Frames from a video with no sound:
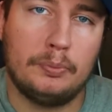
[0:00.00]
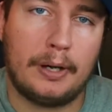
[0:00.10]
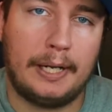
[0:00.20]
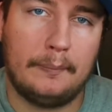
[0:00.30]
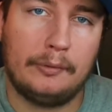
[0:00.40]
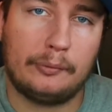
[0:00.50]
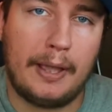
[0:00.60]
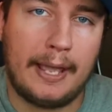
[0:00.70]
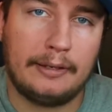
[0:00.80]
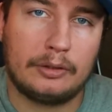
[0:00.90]
My name is
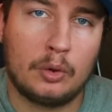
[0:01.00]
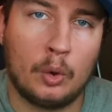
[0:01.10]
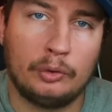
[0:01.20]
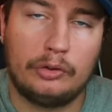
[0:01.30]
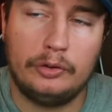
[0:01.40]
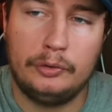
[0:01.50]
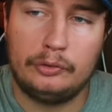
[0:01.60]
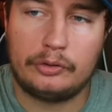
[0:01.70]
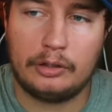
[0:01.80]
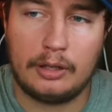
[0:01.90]
Matt, and the Colts
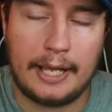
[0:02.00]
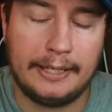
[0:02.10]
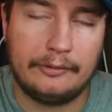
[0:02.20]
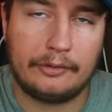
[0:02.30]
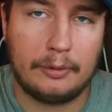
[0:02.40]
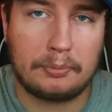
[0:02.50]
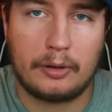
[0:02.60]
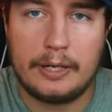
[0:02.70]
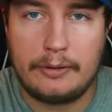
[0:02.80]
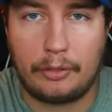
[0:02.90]
lose to the Lions in a
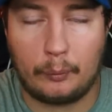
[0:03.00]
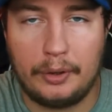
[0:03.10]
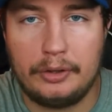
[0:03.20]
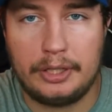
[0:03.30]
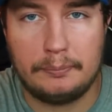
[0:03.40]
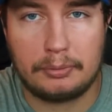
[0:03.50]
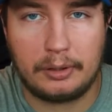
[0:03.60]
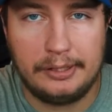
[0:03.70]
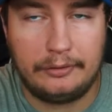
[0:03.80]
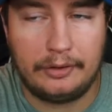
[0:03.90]
pretty thrilling
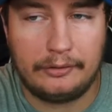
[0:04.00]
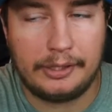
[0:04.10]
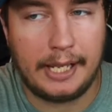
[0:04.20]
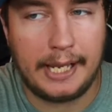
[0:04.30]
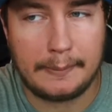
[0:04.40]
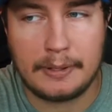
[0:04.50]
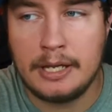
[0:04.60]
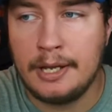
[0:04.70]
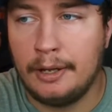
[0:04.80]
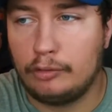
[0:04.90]
preseason game,
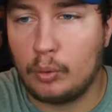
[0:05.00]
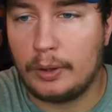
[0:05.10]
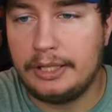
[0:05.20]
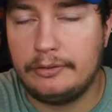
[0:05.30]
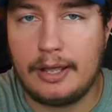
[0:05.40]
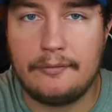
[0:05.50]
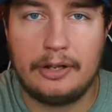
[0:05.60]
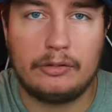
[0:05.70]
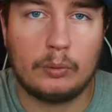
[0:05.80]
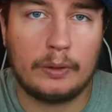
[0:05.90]

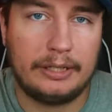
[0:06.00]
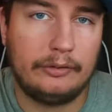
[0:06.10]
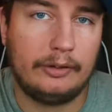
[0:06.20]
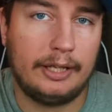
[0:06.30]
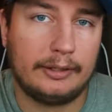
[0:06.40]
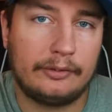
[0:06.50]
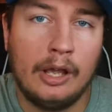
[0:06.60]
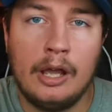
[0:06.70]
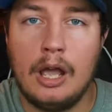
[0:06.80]
27-26.